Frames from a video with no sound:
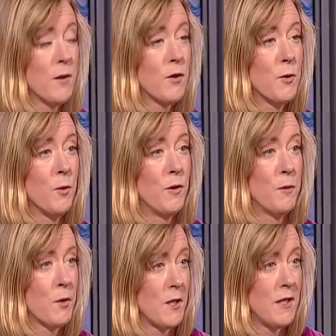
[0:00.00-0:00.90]
to the school,
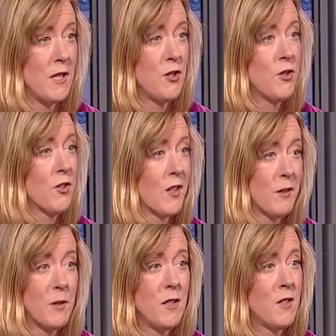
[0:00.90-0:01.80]
and we're going to teach you just
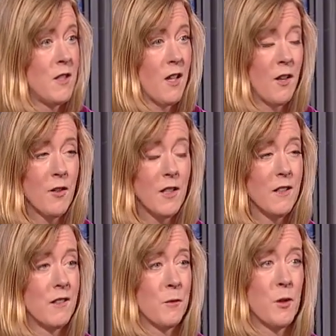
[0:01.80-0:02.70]
like we teach the other
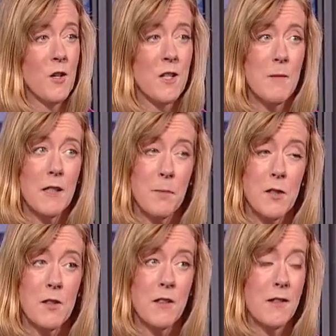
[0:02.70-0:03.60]
kids, and we're not going to make
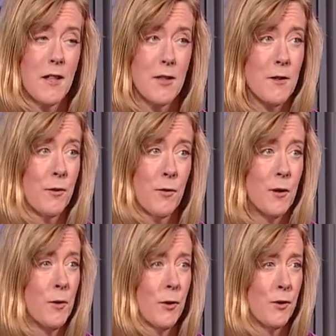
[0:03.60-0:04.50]
special concessions for
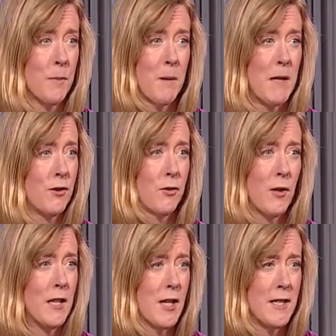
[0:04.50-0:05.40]
you because your mom has
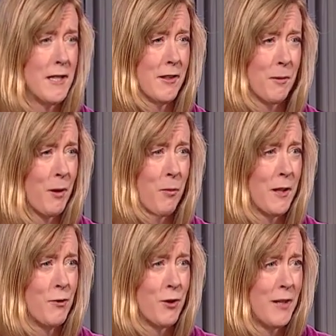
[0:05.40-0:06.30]
strange ideas about
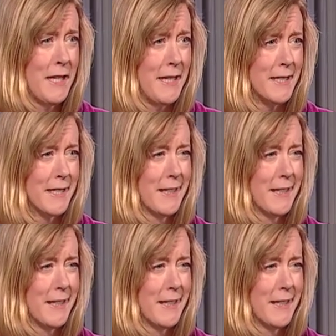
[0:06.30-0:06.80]
what you should eat.